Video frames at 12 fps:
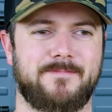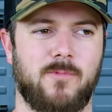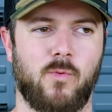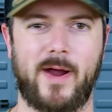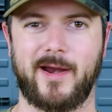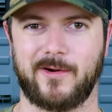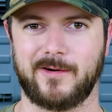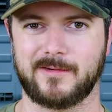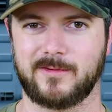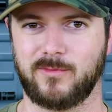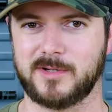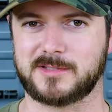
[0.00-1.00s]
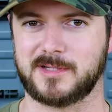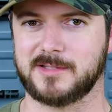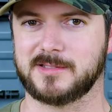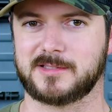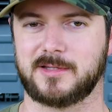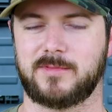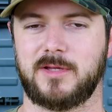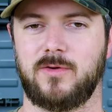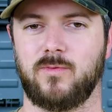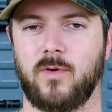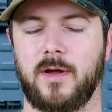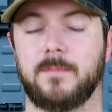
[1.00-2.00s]
wear, which isn't something
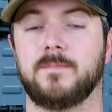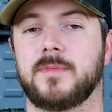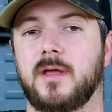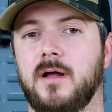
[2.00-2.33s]
you want.